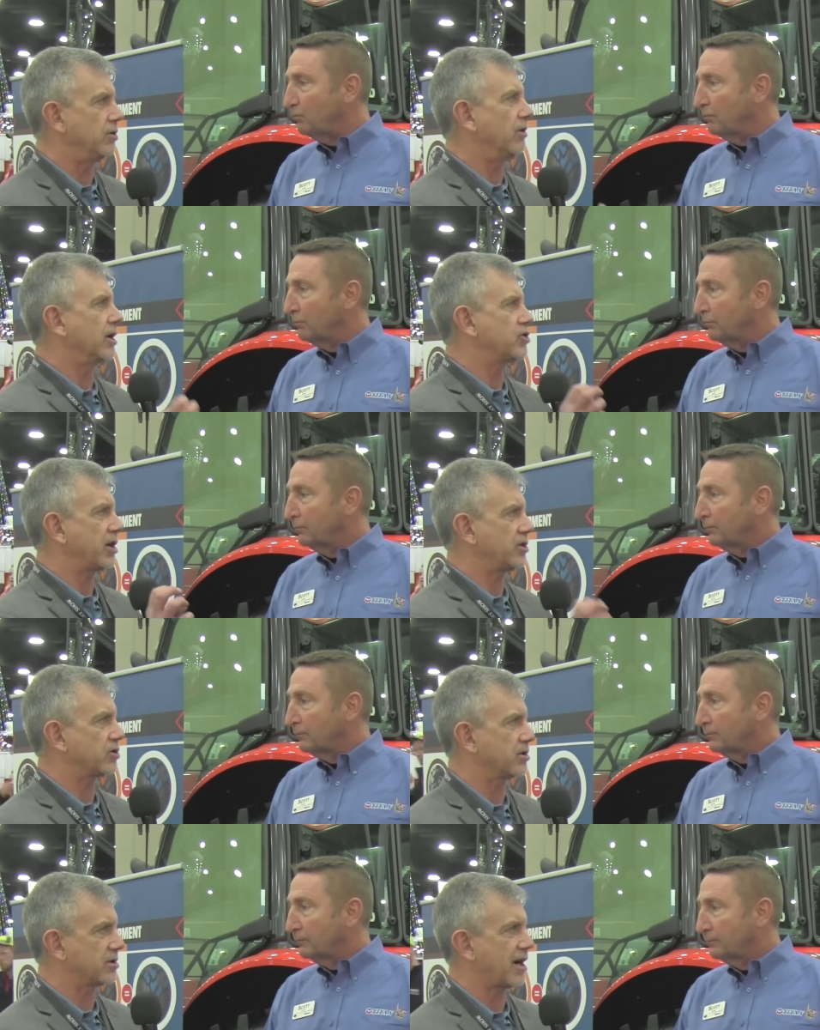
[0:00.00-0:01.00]
Speaker 1: you want to
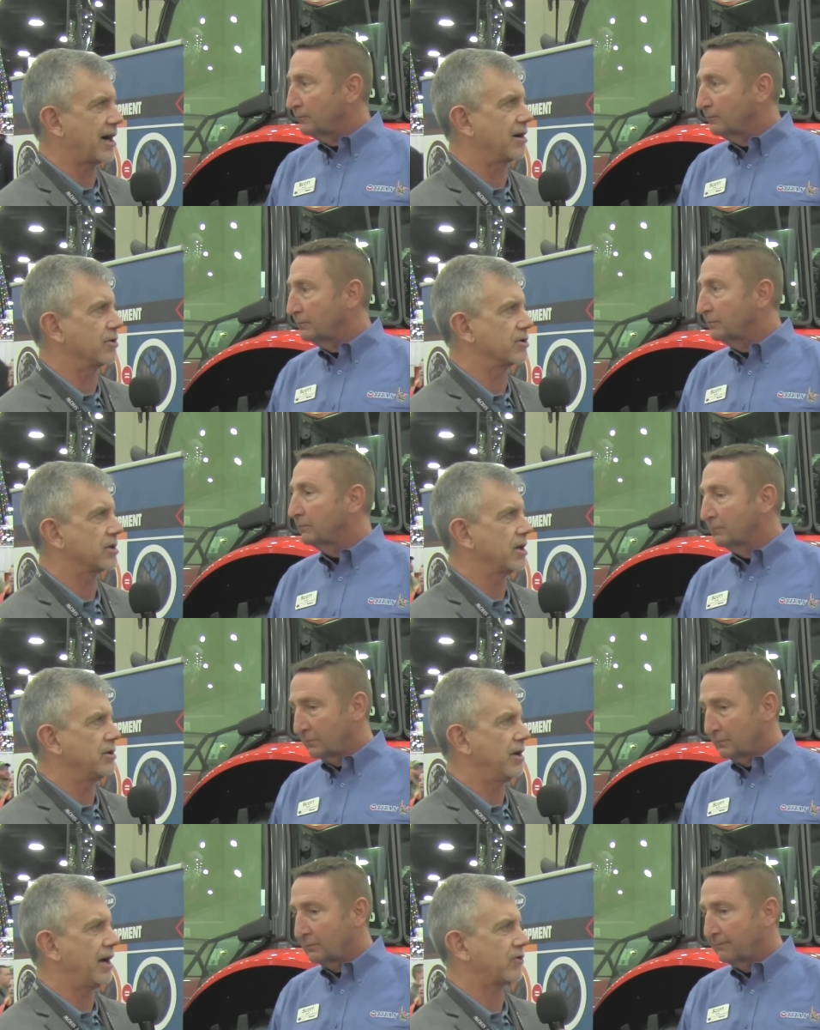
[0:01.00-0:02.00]
change the tires,
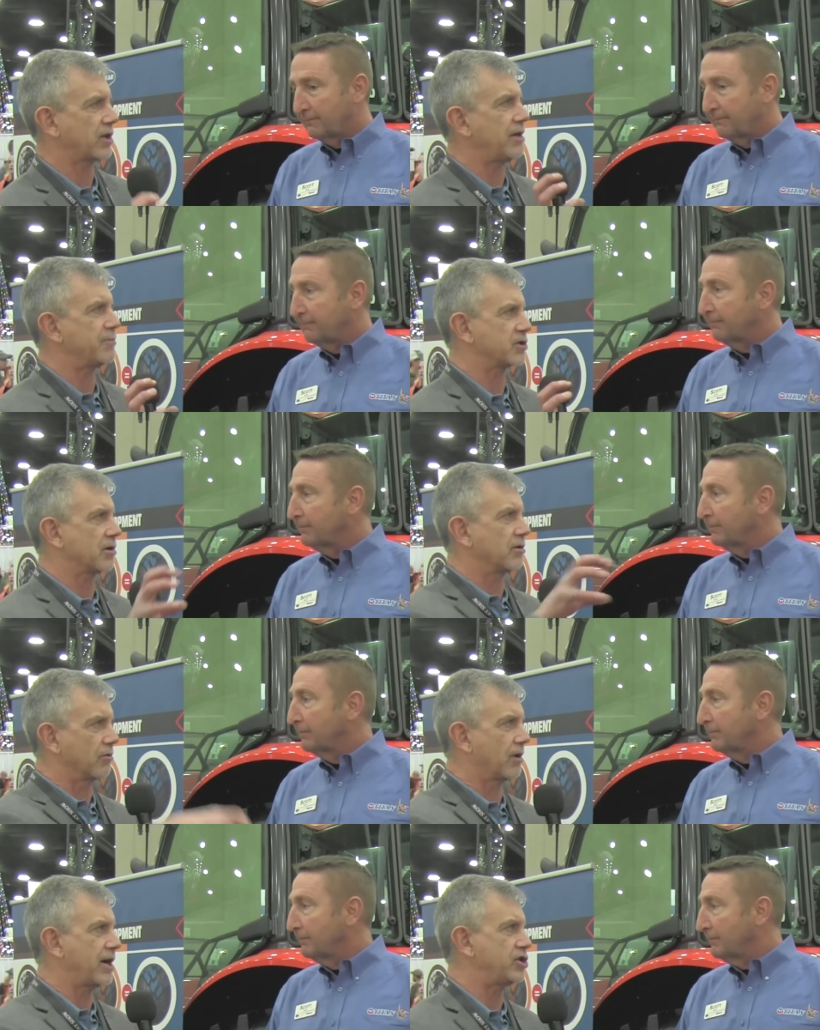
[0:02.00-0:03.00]
you have to keep a
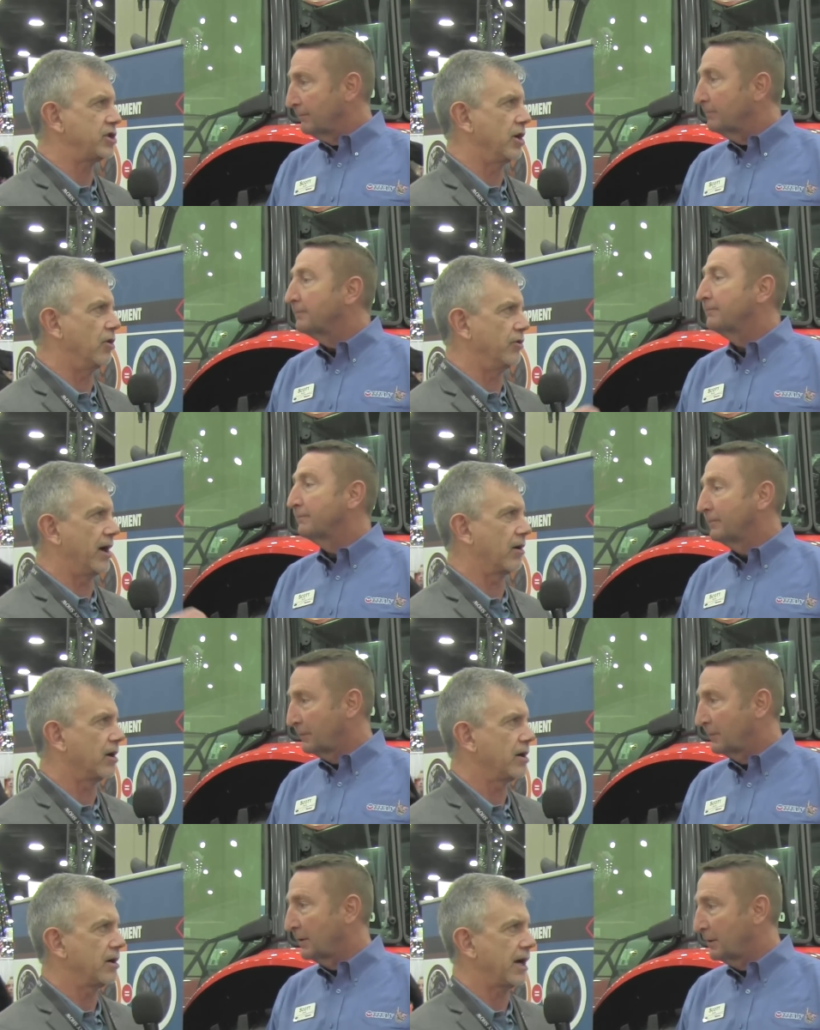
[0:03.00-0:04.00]
certain ratio there.
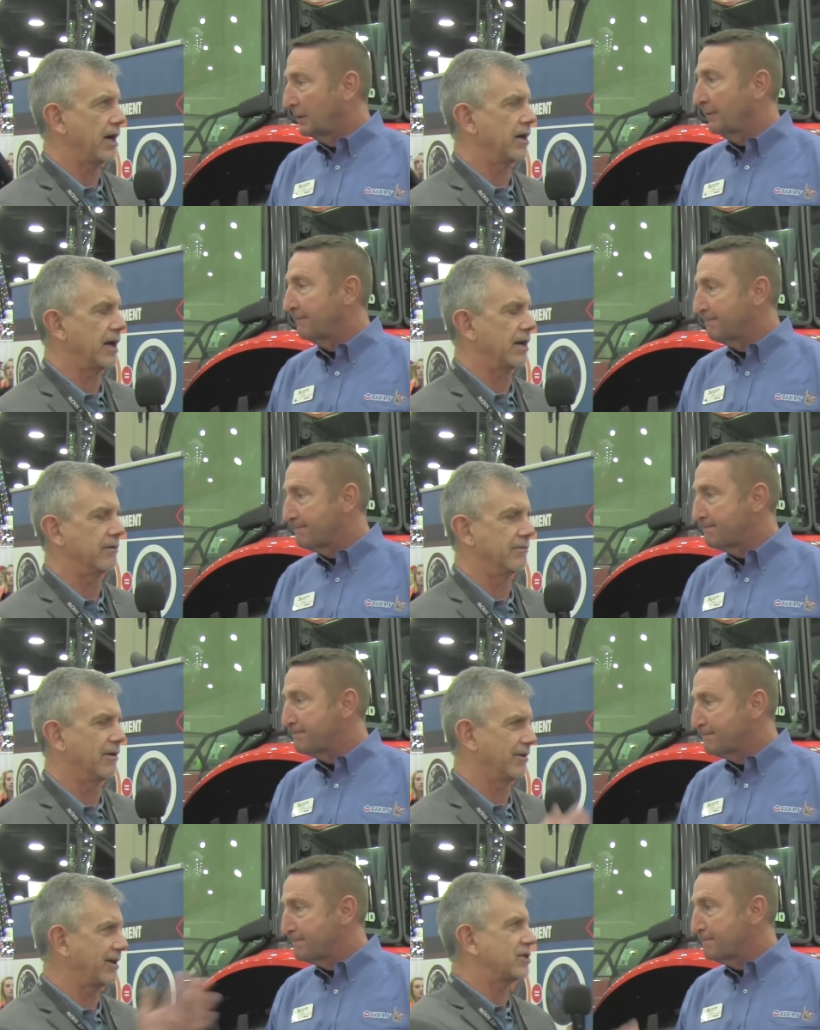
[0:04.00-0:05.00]
And
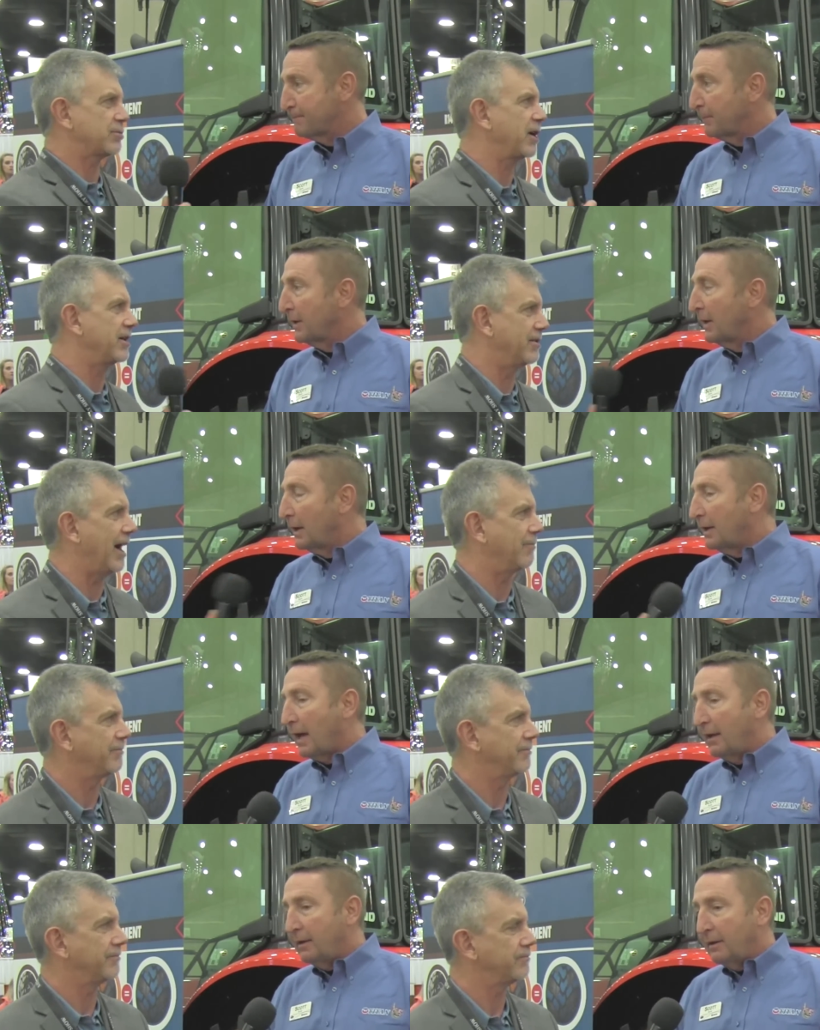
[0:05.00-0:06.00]
explain that.
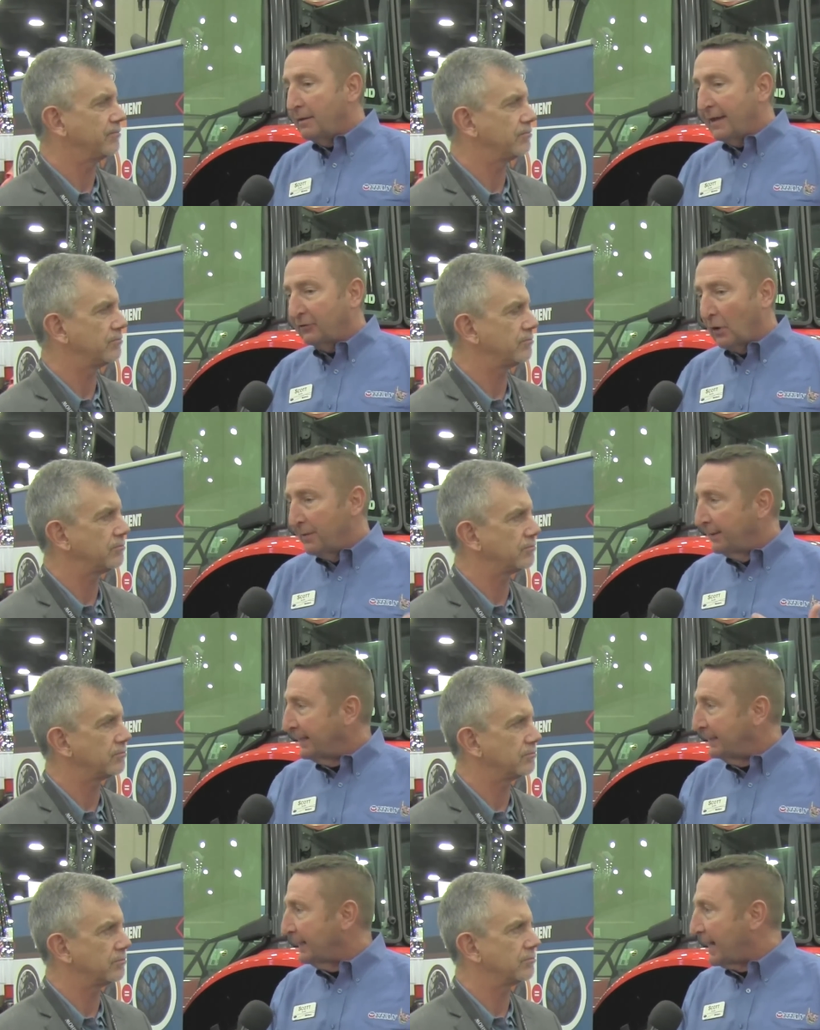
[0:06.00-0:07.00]
Speaker 2: Yeah, that's called the
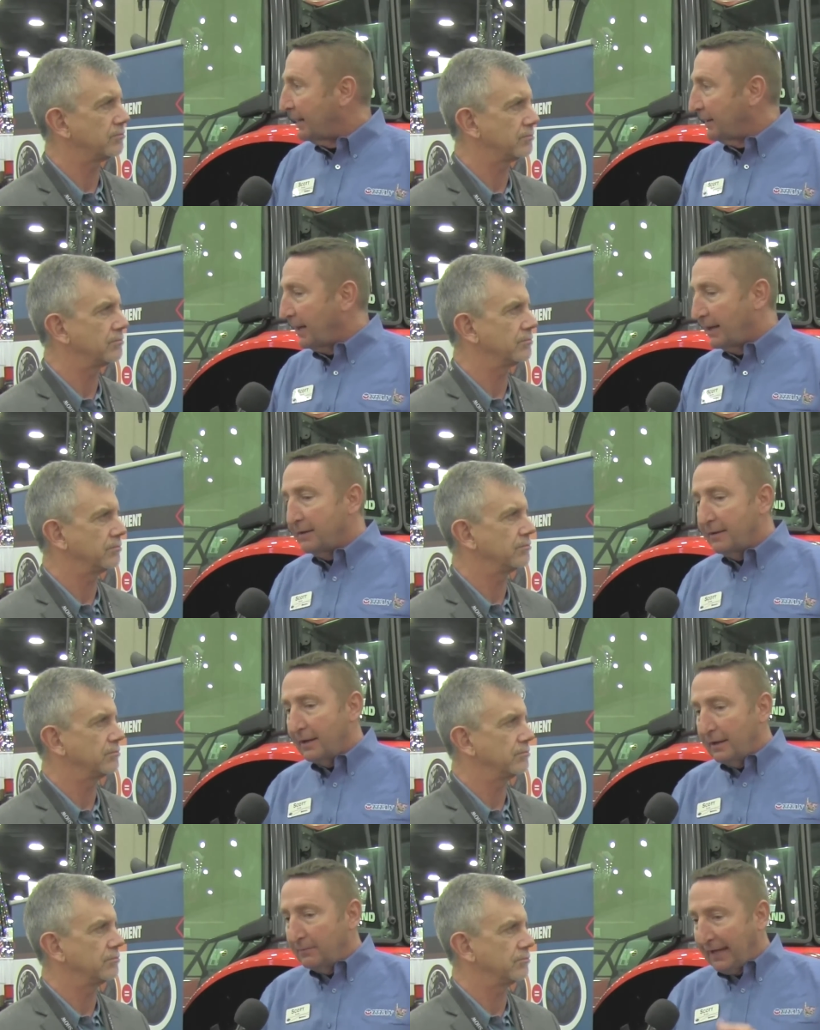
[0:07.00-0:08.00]
lead lag.
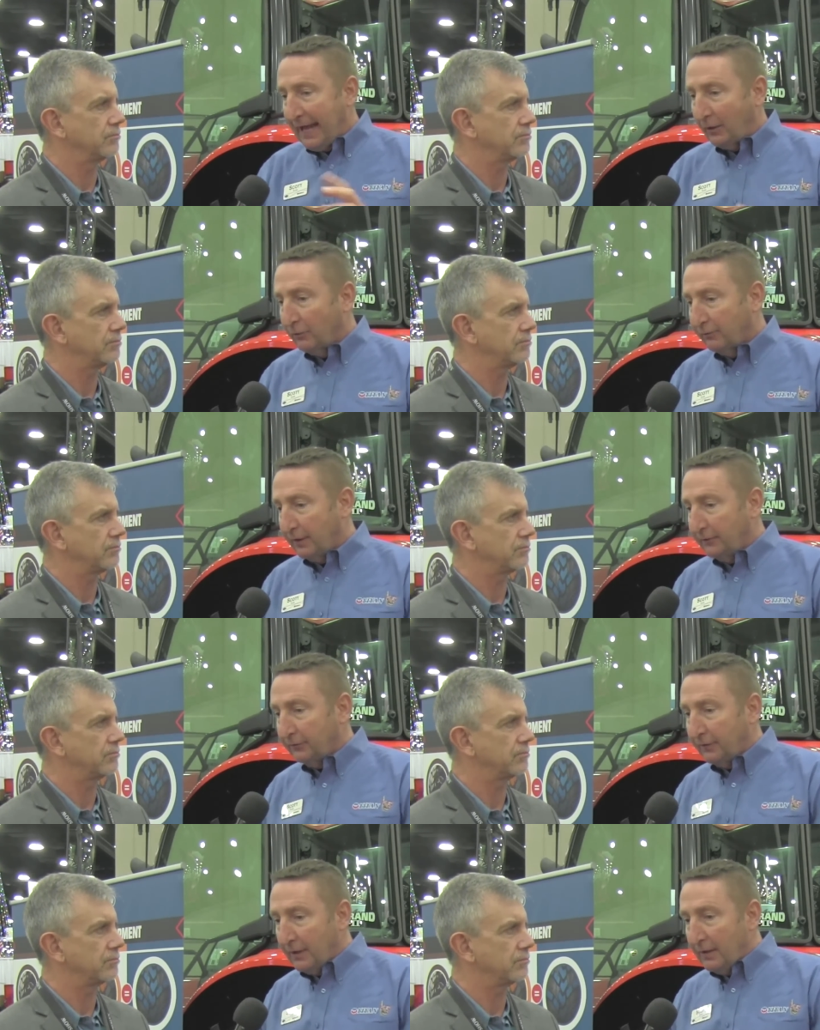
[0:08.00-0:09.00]
In mechanical fronts,